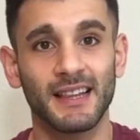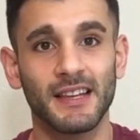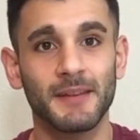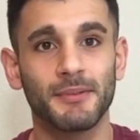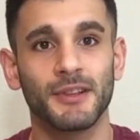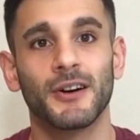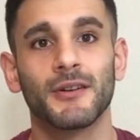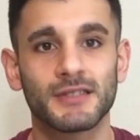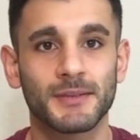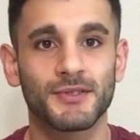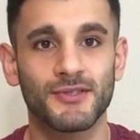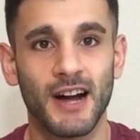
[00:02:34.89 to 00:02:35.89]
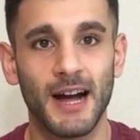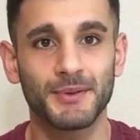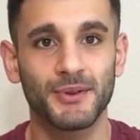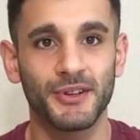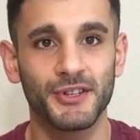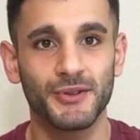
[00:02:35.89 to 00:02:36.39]
link below and subscribe to
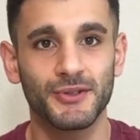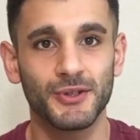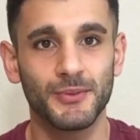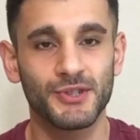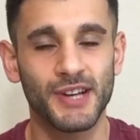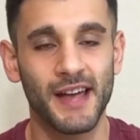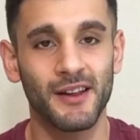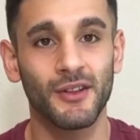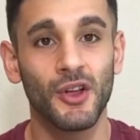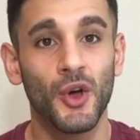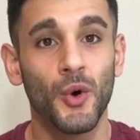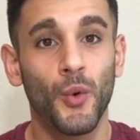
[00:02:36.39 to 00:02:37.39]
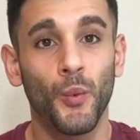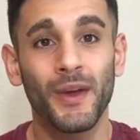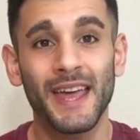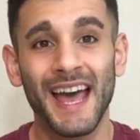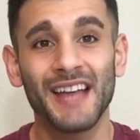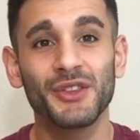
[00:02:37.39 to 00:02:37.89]
our YouTube channel. We
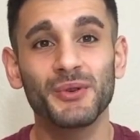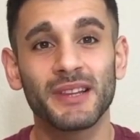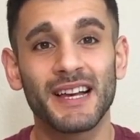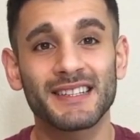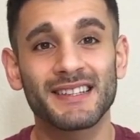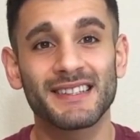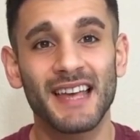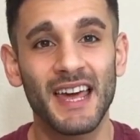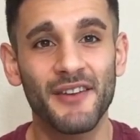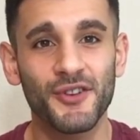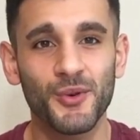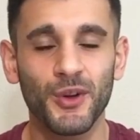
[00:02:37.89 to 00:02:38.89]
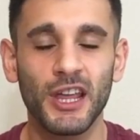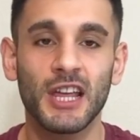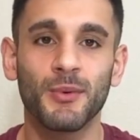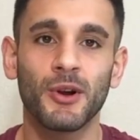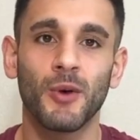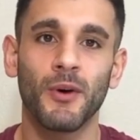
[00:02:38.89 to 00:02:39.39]
add new lessons every week.
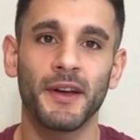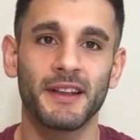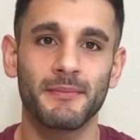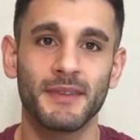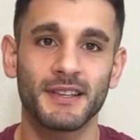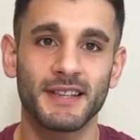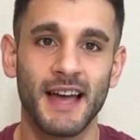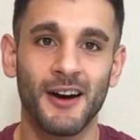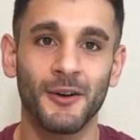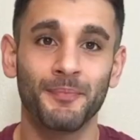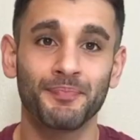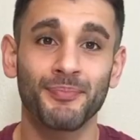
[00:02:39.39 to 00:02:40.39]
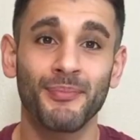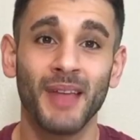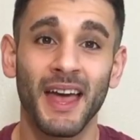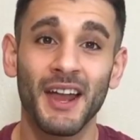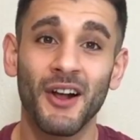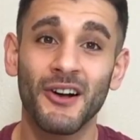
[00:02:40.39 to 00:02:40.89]
We don't want you to miss out.
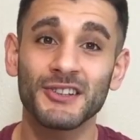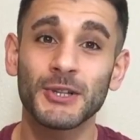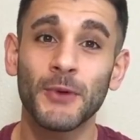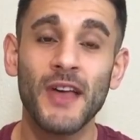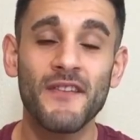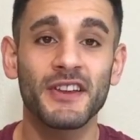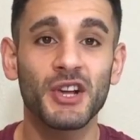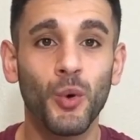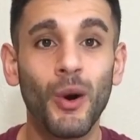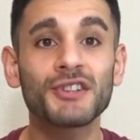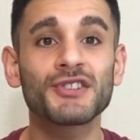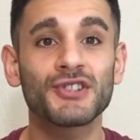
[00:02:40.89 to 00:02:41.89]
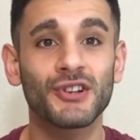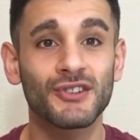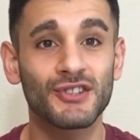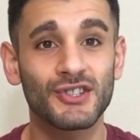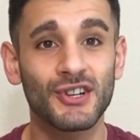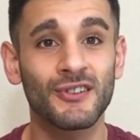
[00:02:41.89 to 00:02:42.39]
And also, if you have any questions or
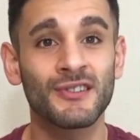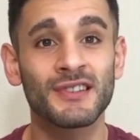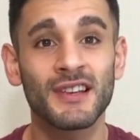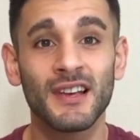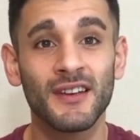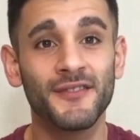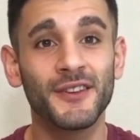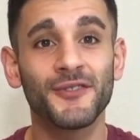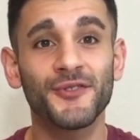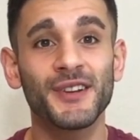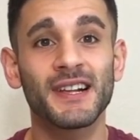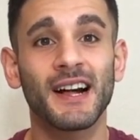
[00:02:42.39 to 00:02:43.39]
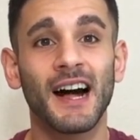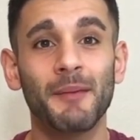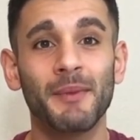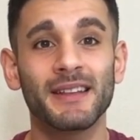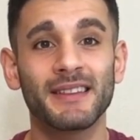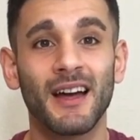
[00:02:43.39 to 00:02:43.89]
concerns, Feel free to
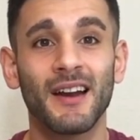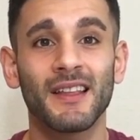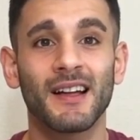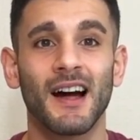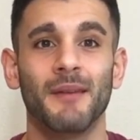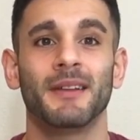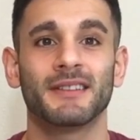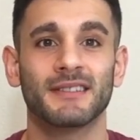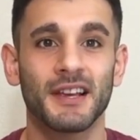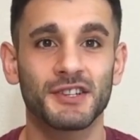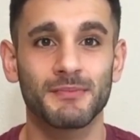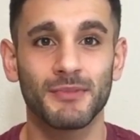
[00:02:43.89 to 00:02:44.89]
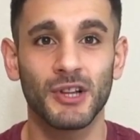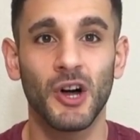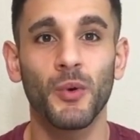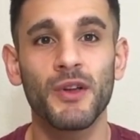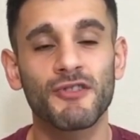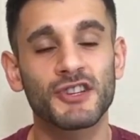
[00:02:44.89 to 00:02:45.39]
comment down in the comments section below.
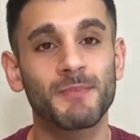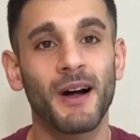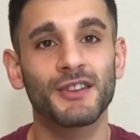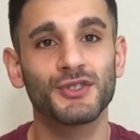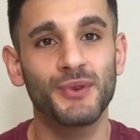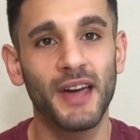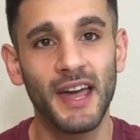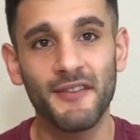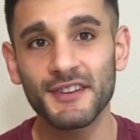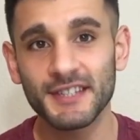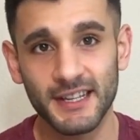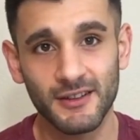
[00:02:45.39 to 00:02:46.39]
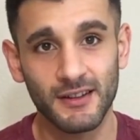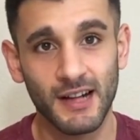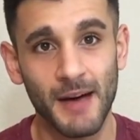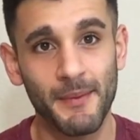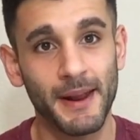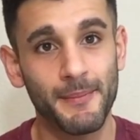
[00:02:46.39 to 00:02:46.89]
We respond to every single
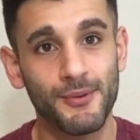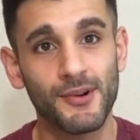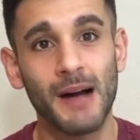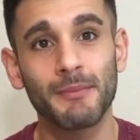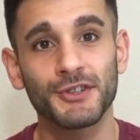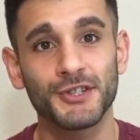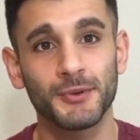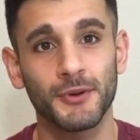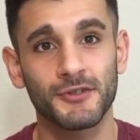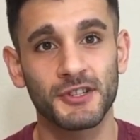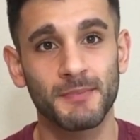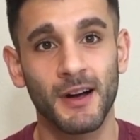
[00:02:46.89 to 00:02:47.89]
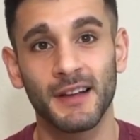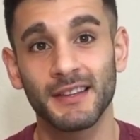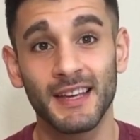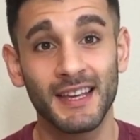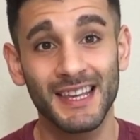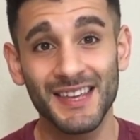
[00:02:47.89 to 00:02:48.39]
comment. I promise you will respond,
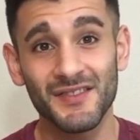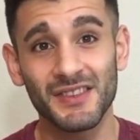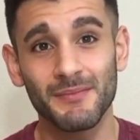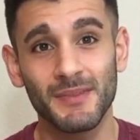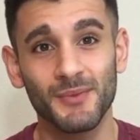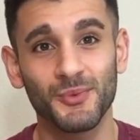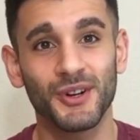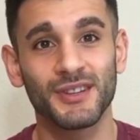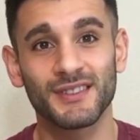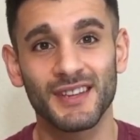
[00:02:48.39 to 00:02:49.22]
even the mean ones.